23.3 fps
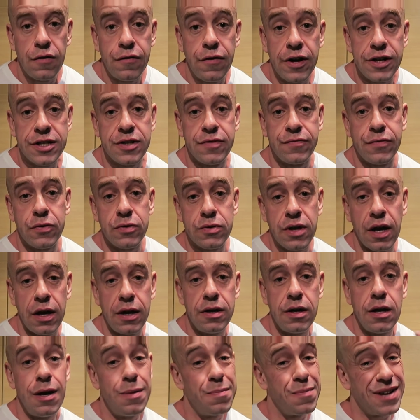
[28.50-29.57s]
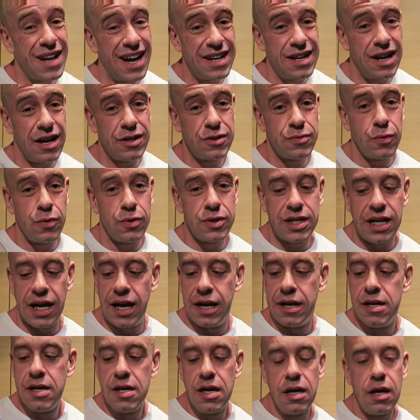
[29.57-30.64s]
First of all though, plain old
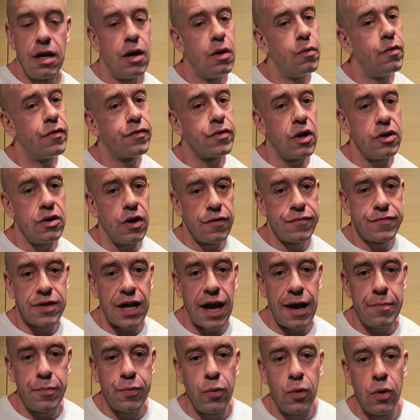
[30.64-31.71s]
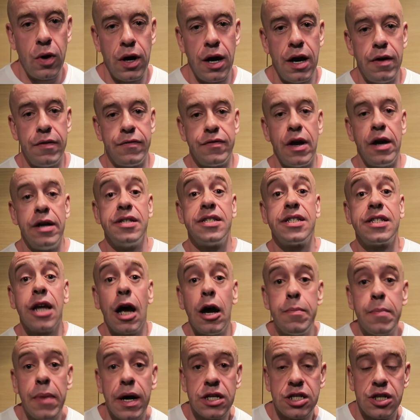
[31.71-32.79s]
water. We've gone off tap water. I've learned
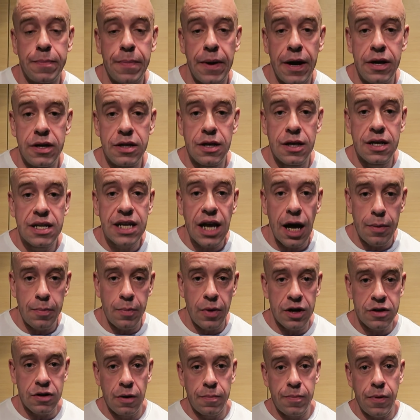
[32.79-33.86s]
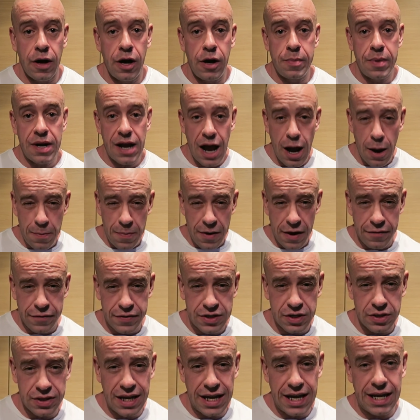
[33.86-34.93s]
so much about the gut microbiome how
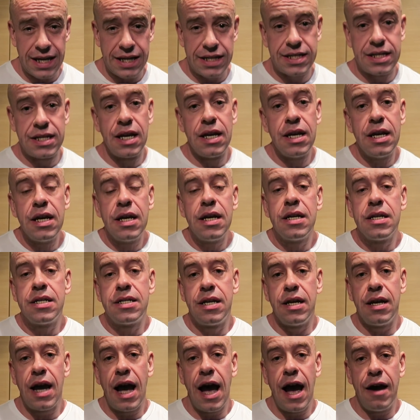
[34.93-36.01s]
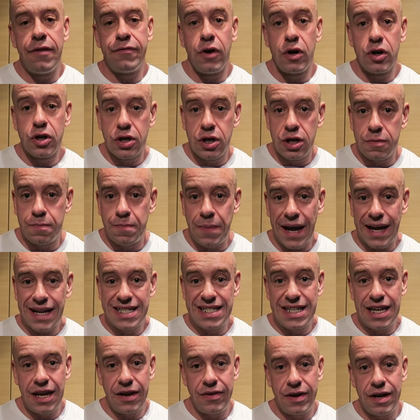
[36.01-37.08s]
pivotal it is to have our good
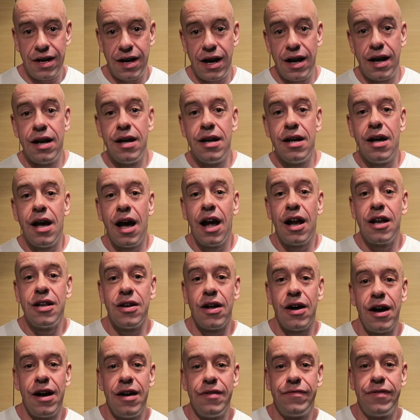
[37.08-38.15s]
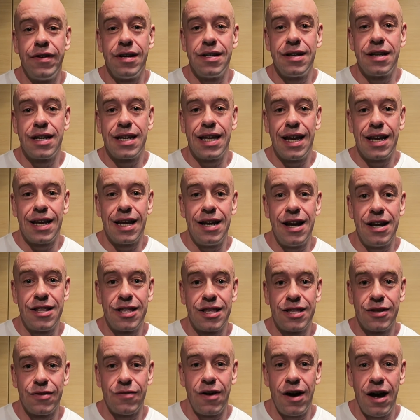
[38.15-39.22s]
bacteria alive and kicking and
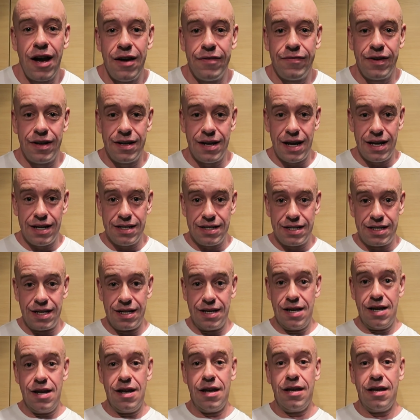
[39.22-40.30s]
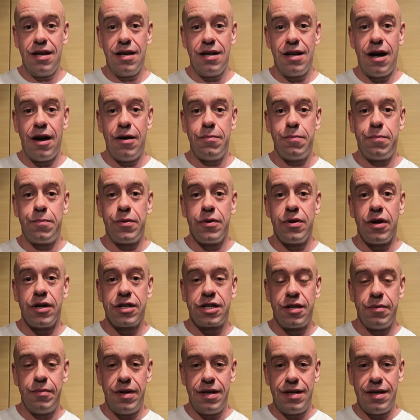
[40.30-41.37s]
thriving and you know
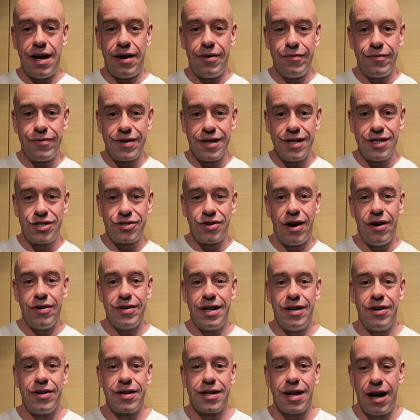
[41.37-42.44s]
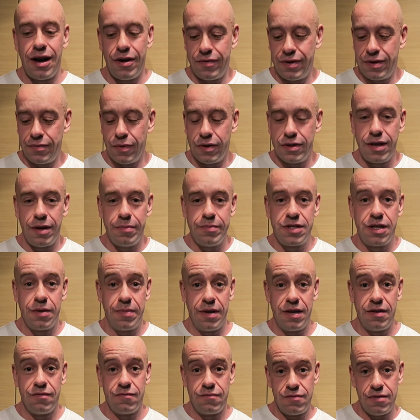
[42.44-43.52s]
blossoming out of control in our gut. We want them to
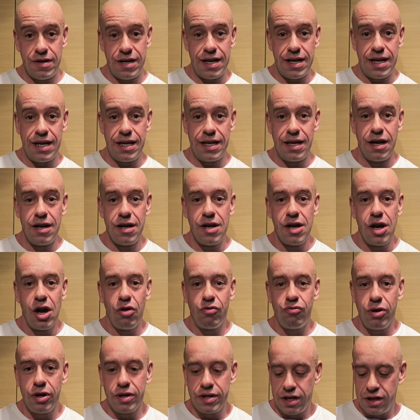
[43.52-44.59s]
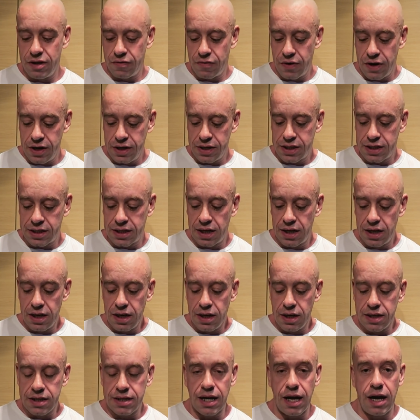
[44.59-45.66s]
be really real in the wrist.
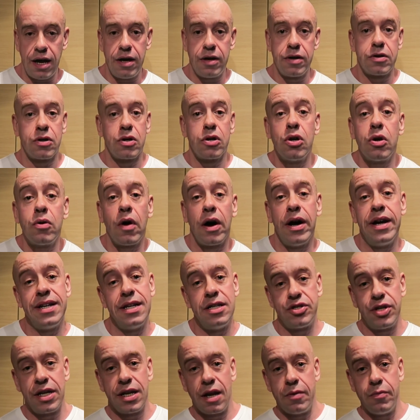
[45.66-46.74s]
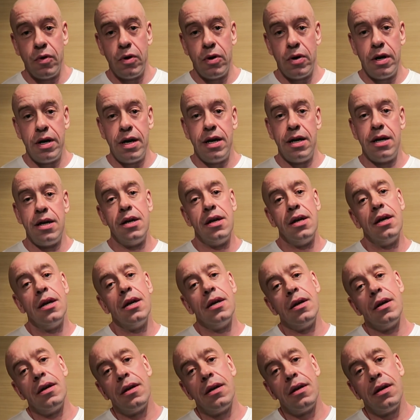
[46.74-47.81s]
So chloride in drinking water,
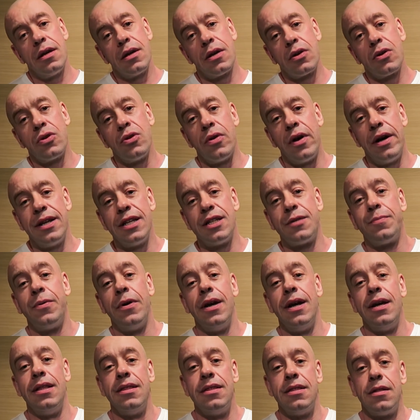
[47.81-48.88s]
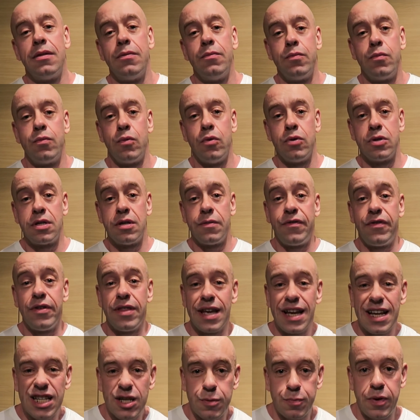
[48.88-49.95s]
chloride is put in water for
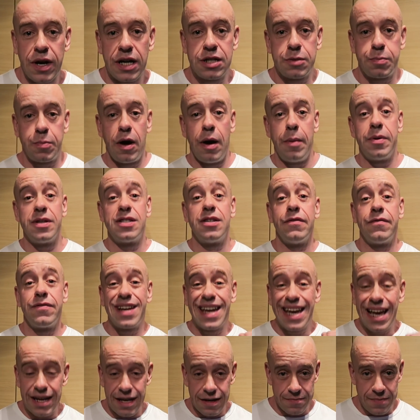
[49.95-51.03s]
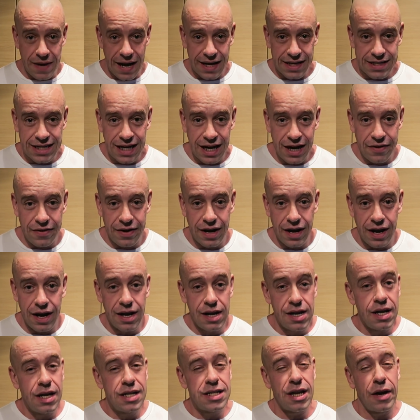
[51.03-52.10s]
the express purpose of killing
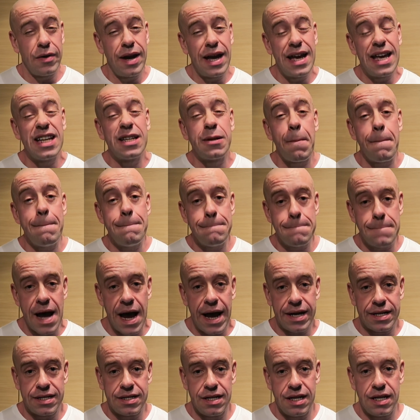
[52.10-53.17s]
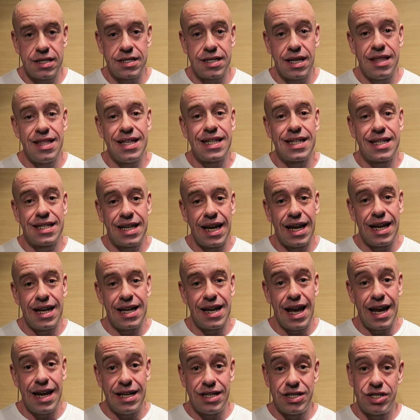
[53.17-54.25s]
bacteria. So it is madness in this day
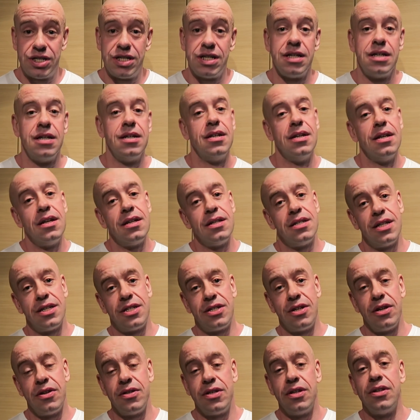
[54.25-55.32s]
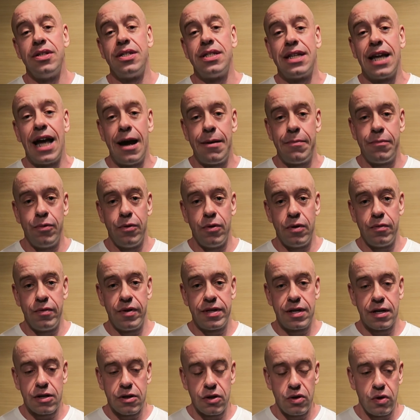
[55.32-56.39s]
and age to still use tap water
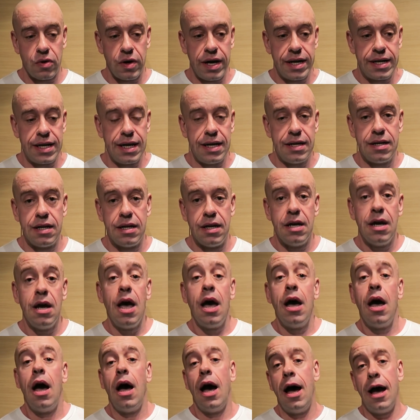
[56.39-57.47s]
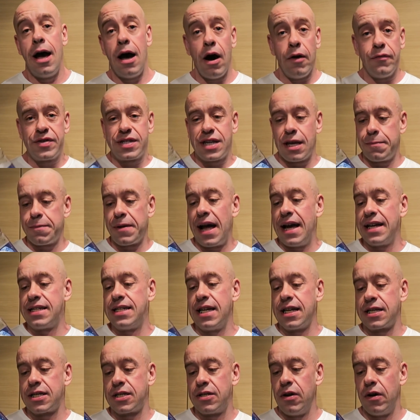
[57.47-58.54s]
with the chloride in. Uh, obviously
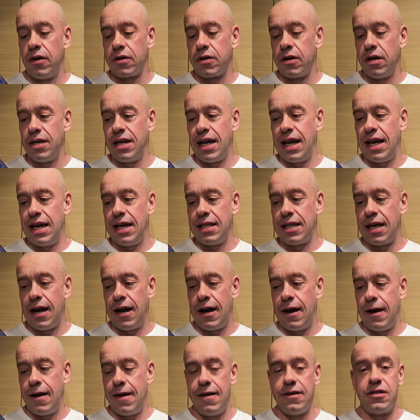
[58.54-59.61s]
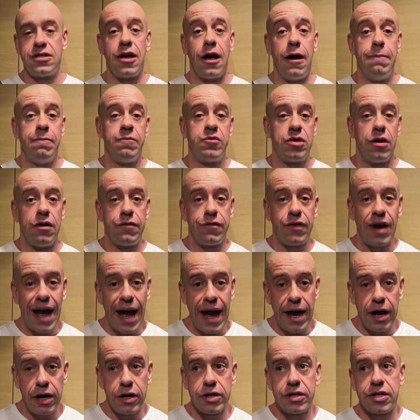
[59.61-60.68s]
plastic's not good either in terms of
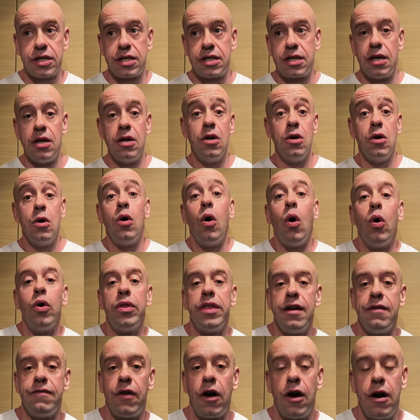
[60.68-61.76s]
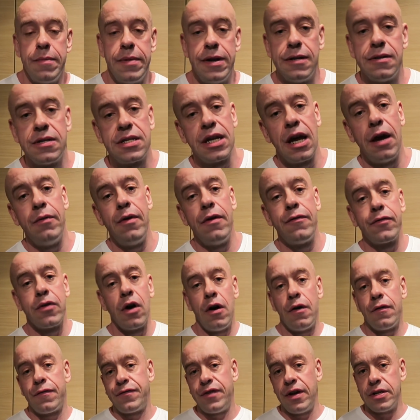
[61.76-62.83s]
health or the environment. So we've
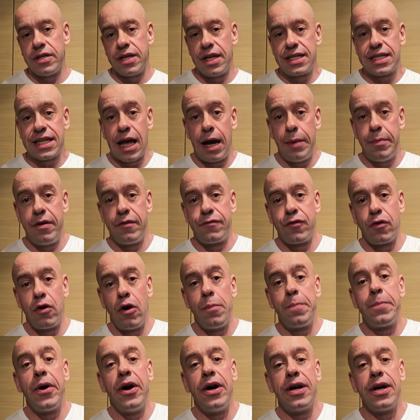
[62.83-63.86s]
got filters coming for our